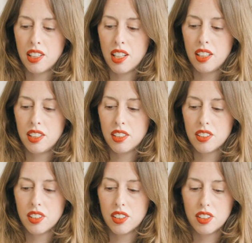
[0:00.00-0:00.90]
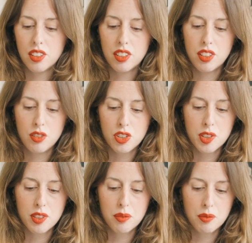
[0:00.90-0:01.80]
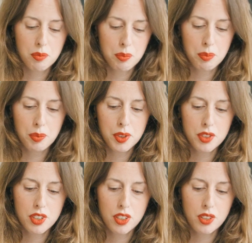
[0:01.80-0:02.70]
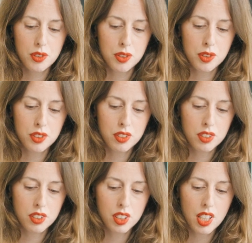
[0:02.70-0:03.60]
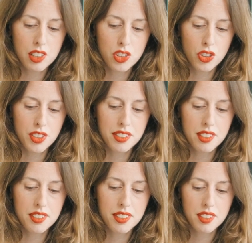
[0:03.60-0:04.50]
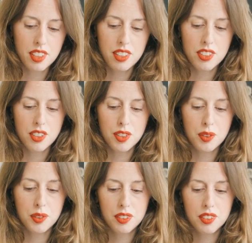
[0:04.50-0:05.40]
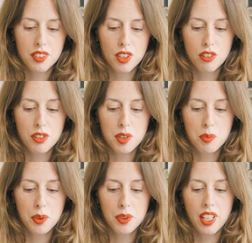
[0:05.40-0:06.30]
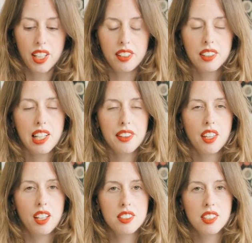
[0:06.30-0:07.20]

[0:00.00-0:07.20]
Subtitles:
then you just put your colour choices into the crucible and let that